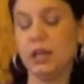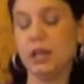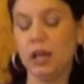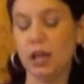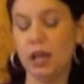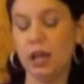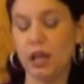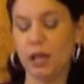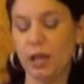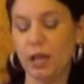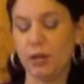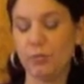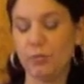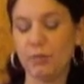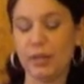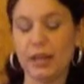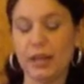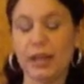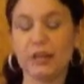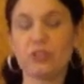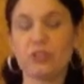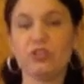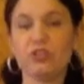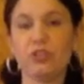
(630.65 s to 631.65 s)
that
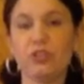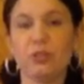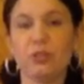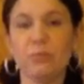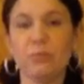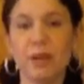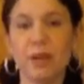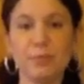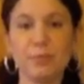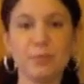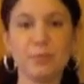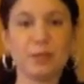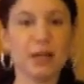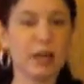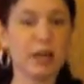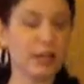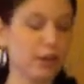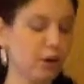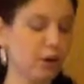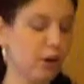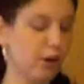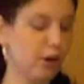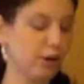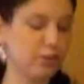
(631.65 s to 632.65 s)
actually might be kind
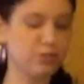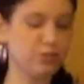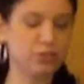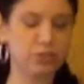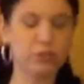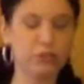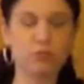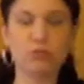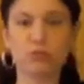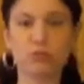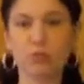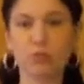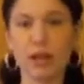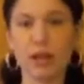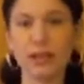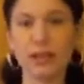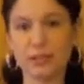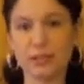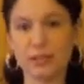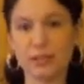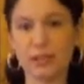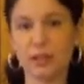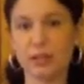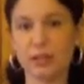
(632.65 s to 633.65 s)
of hard to grind
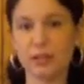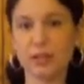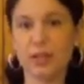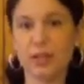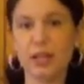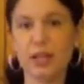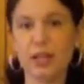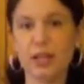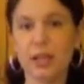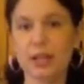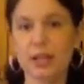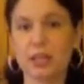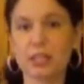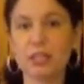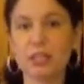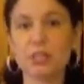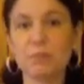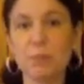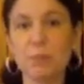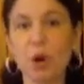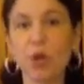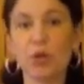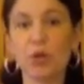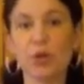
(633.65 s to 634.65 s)
in a
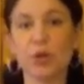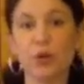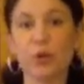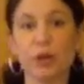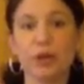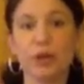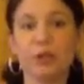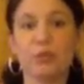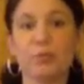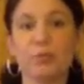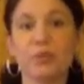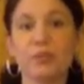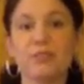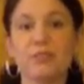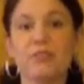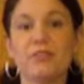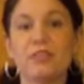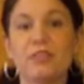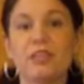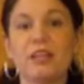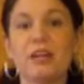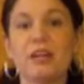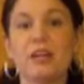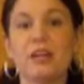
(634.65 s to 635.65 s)
smaller grinder, because
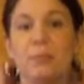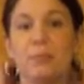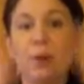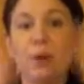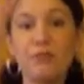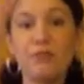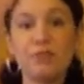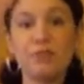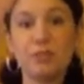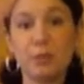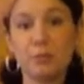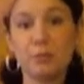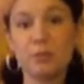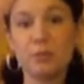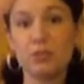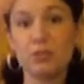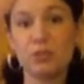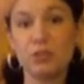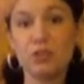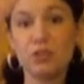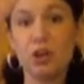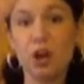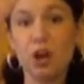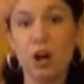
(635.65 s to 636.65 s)
everything kind of puffs up to the
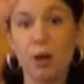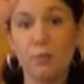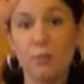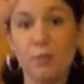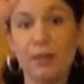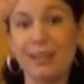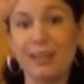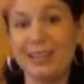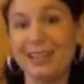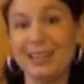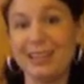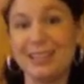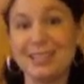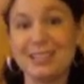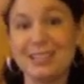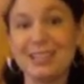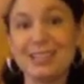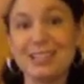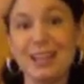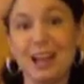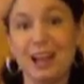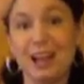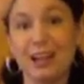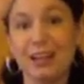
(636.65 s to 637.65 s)
top and then gets
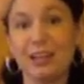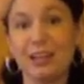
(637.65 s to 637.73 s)
stuck,